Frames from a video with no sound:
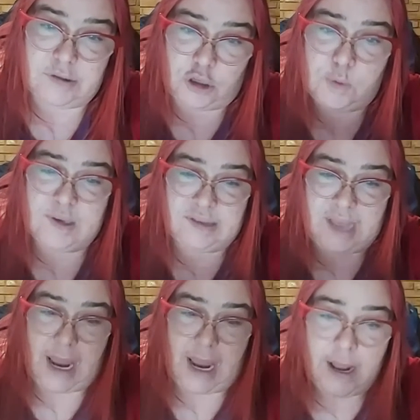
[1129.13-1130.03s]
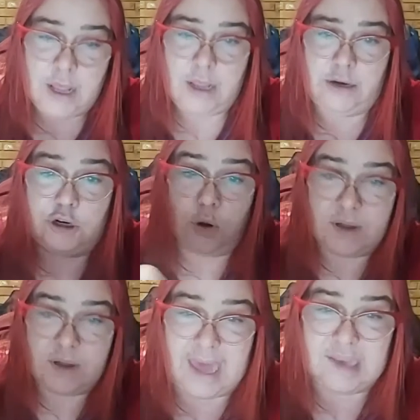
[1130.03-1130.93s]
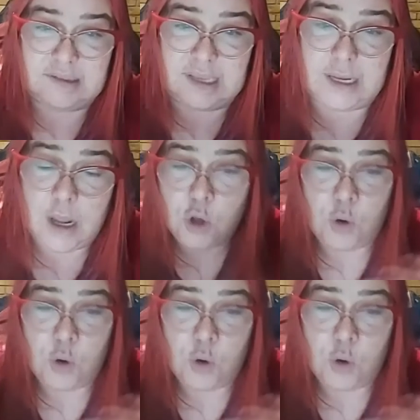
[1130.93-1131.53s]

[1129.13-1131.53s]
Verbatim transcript: So you would say, you know, Casey,